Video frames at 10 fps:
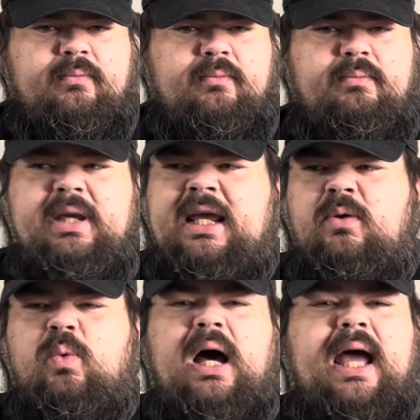
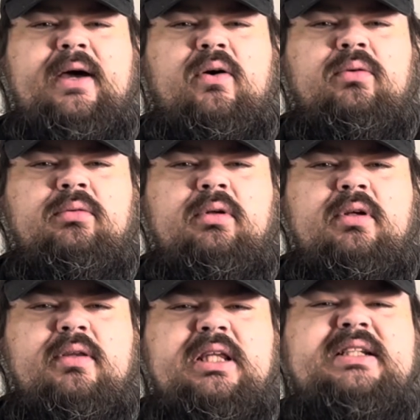Meanwhile,
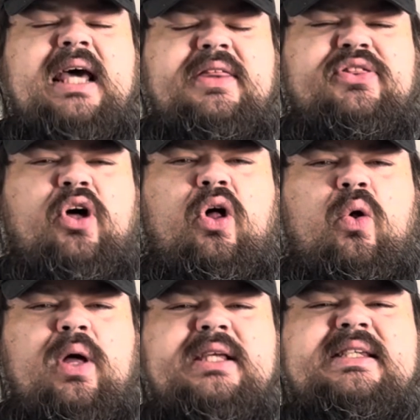the death
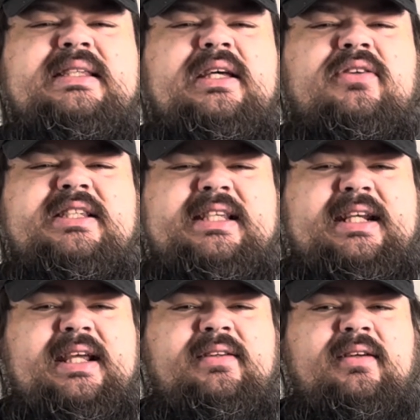toll is still
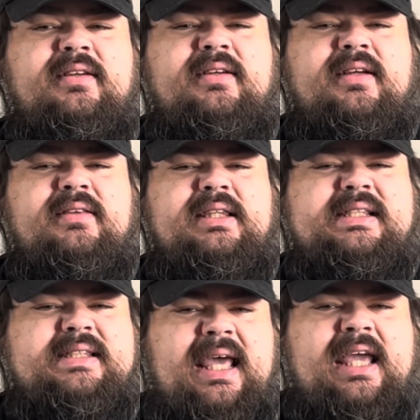sitting the
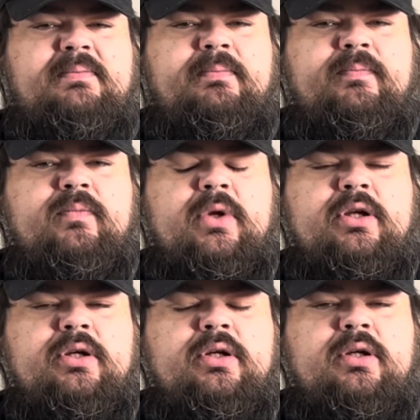same.
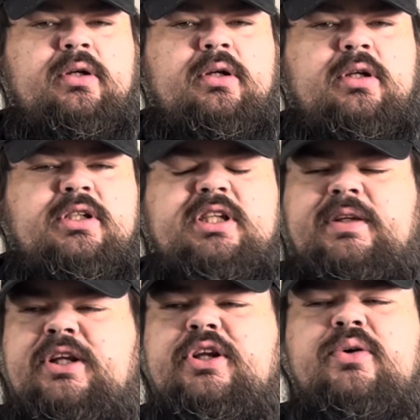So
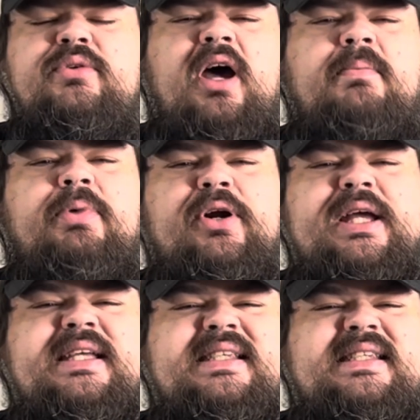the new number
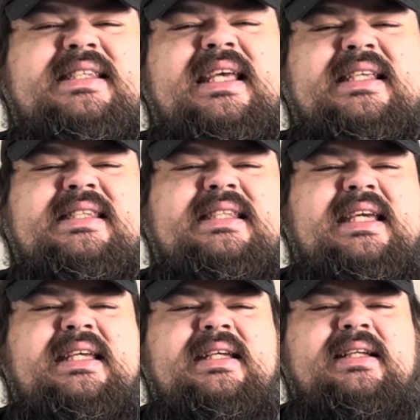is
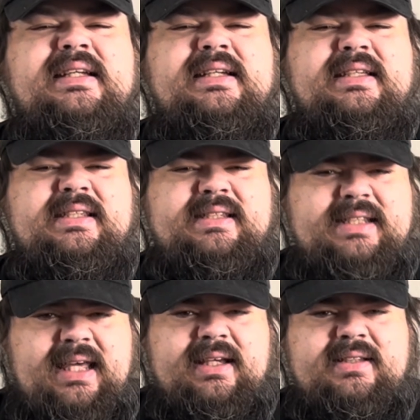
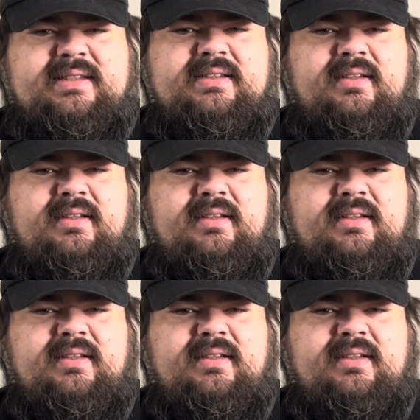66.